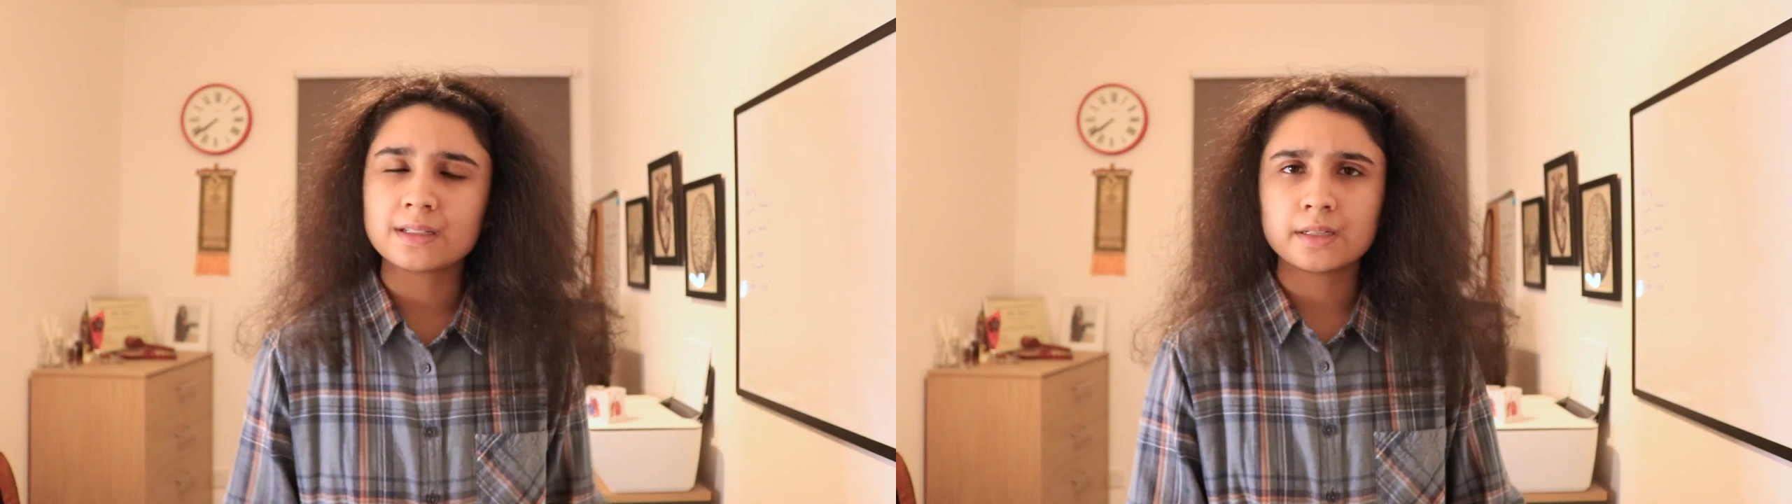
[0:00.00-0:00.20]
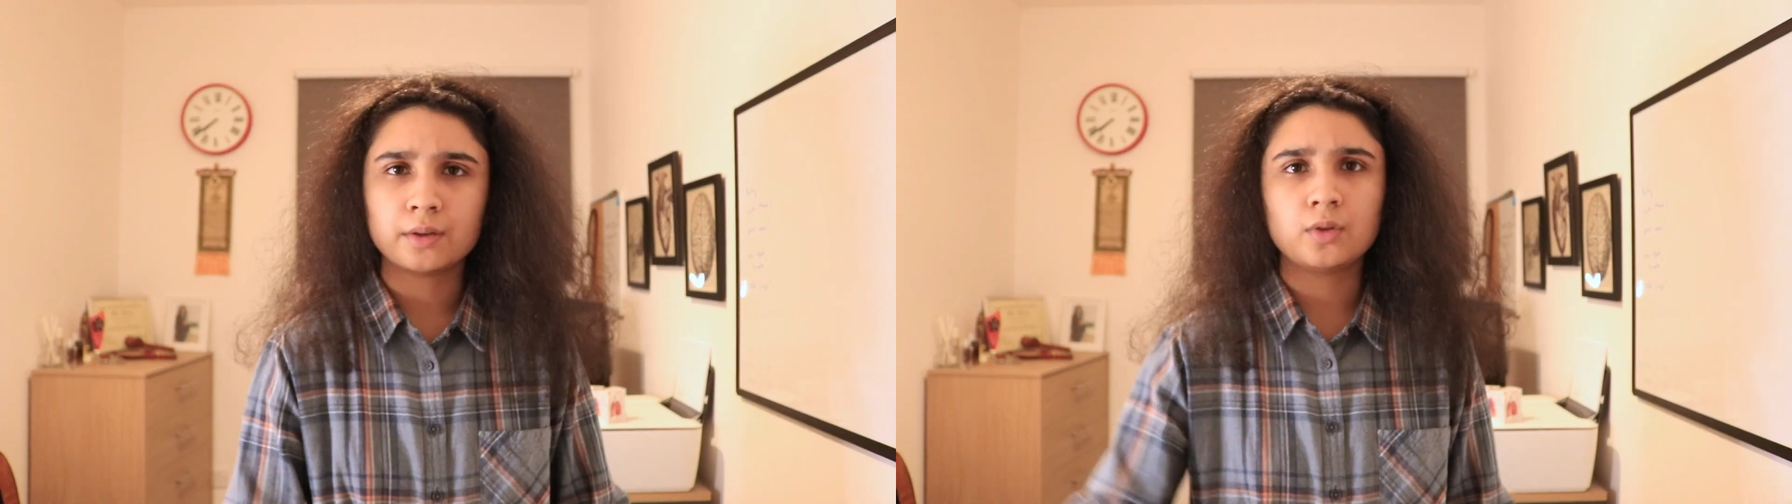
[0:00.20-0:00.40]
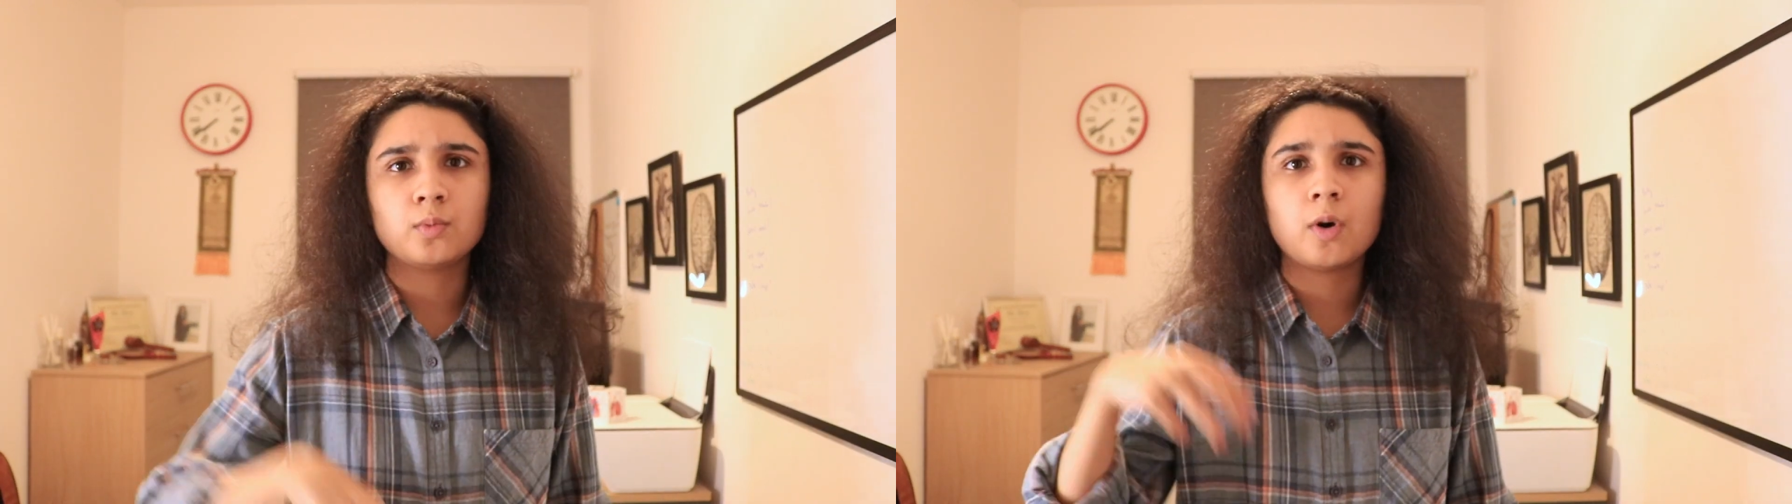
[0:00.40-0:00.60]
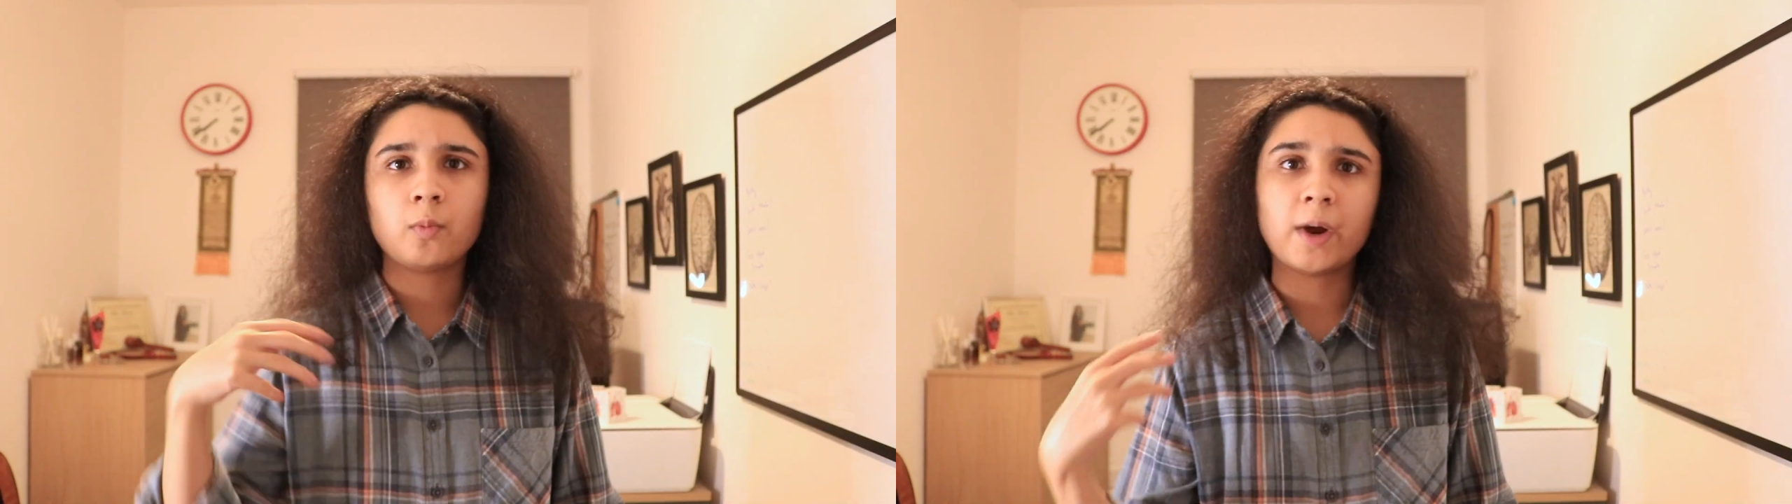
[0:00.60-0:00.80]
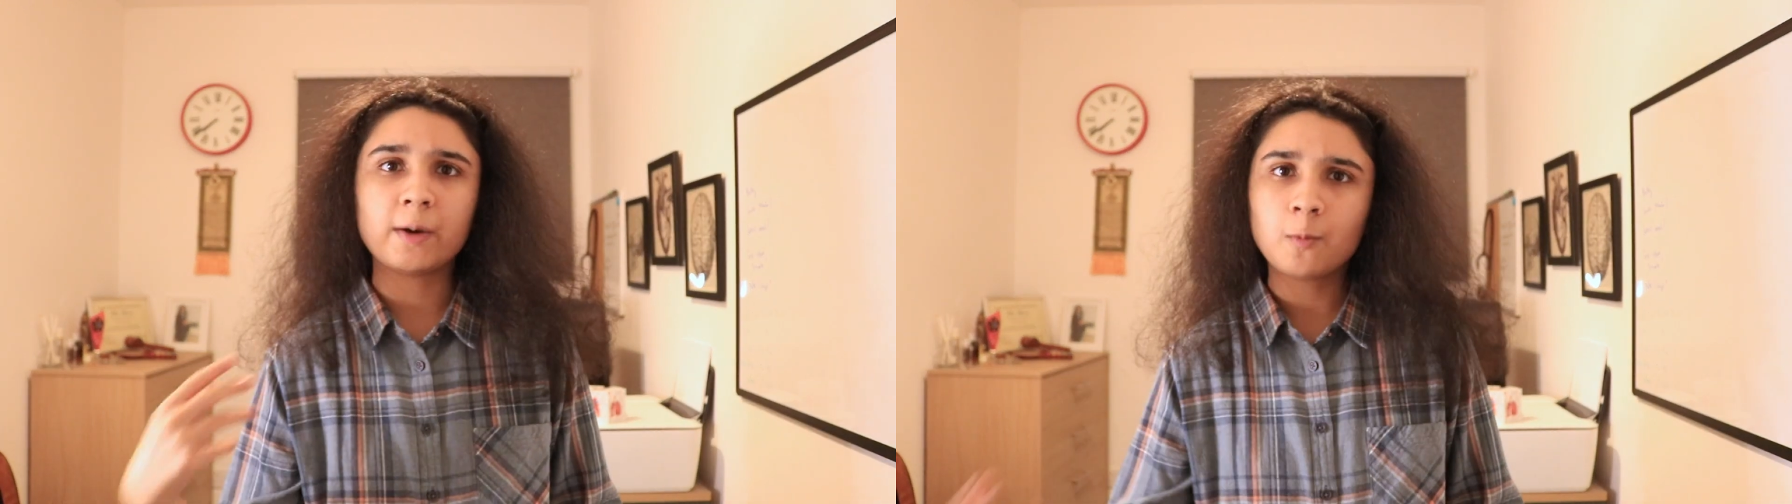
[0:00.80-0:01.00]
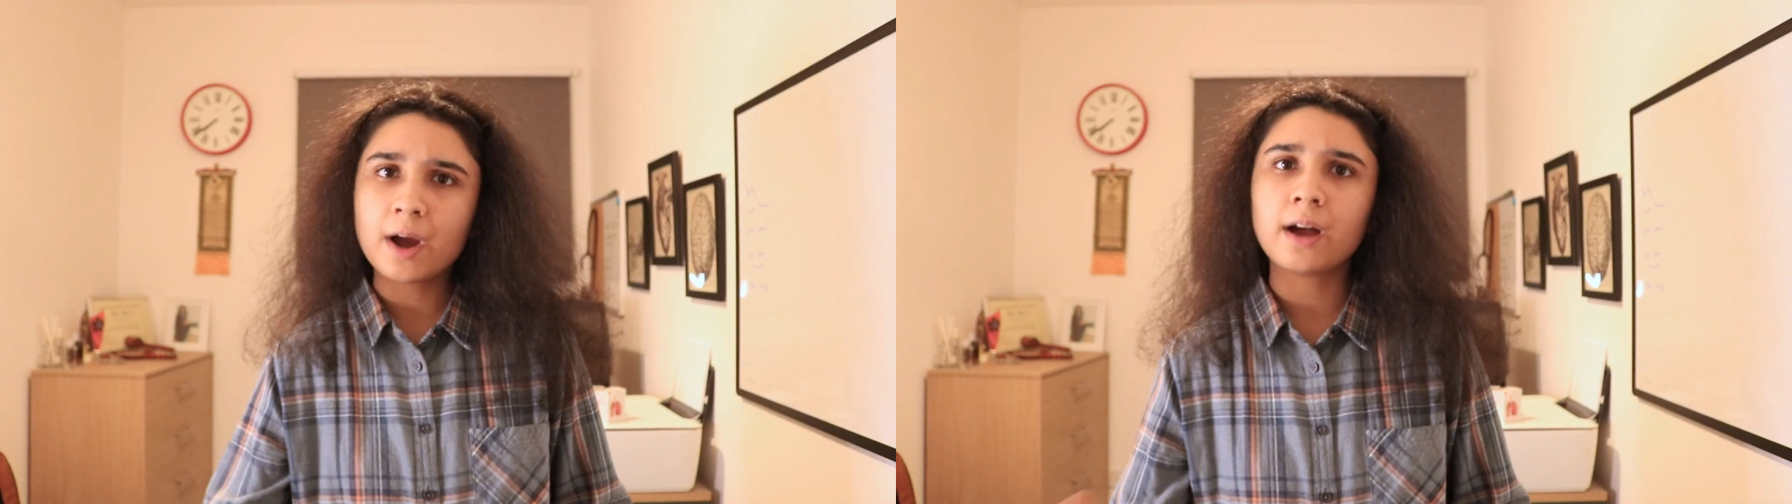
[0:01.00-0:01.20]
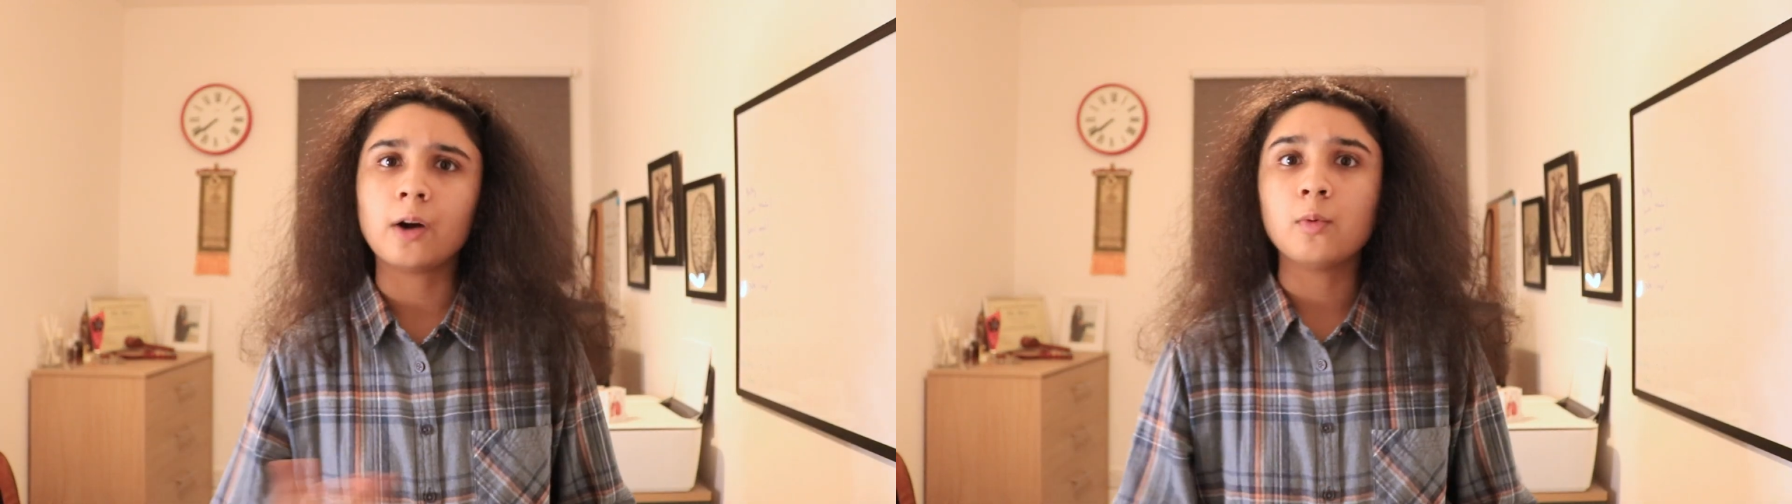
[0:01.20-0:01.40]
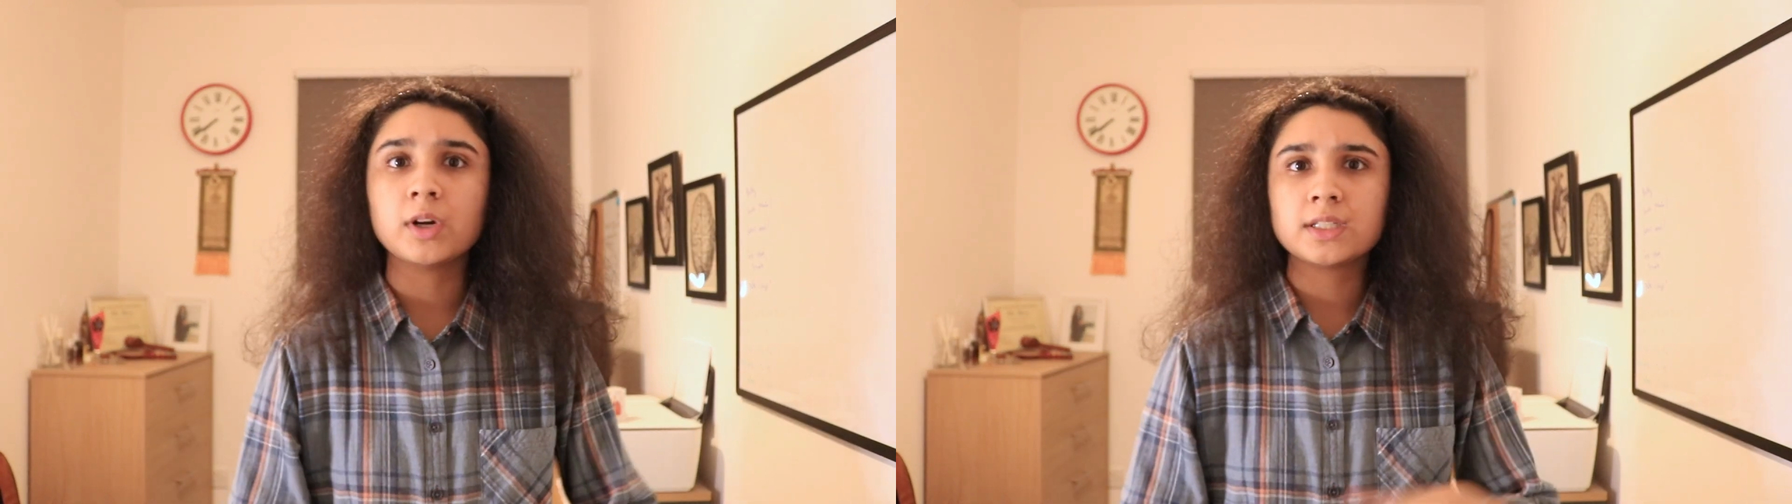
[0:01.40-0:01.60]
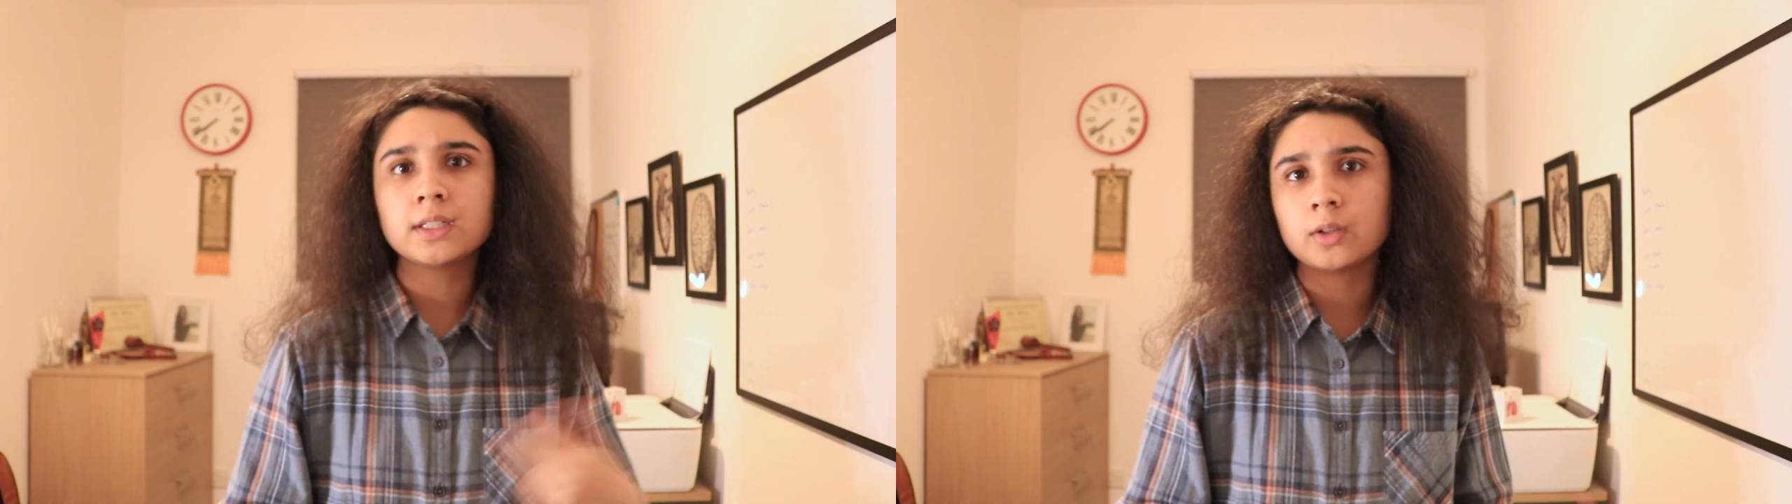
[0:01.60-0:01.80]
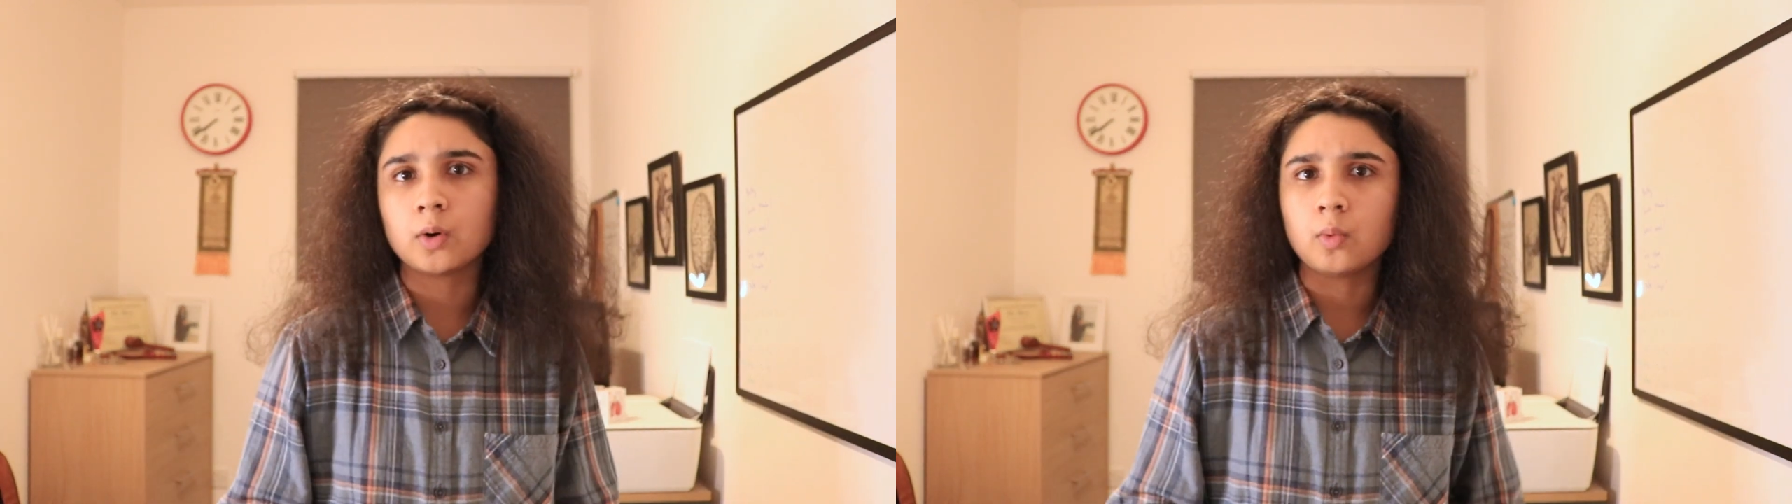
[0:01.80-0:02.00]
and tell you what went well, what
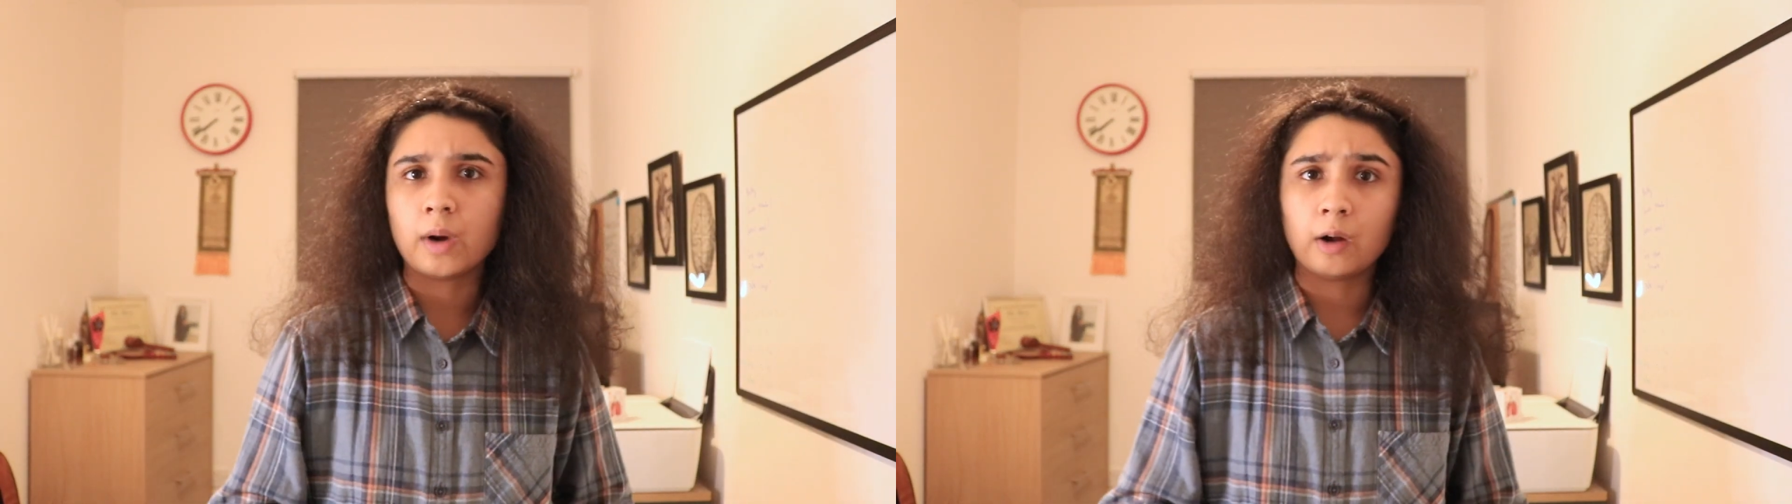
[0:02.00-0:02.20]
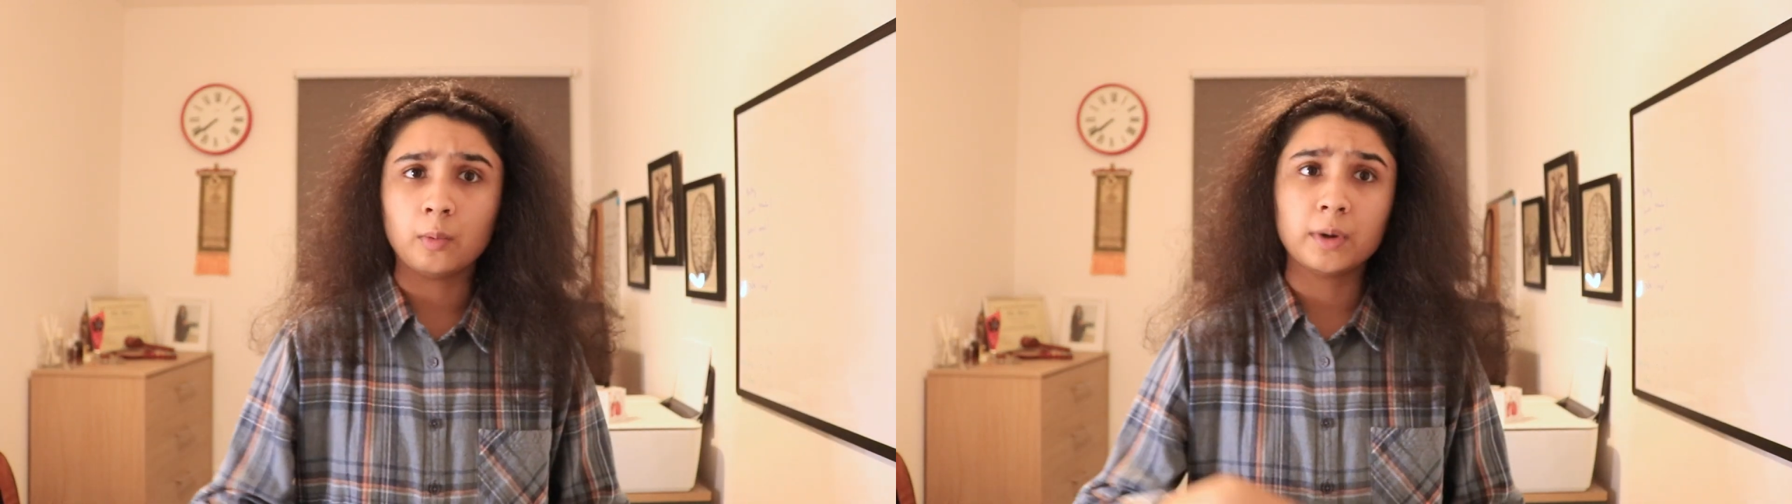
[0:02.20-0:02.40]
didn't go well,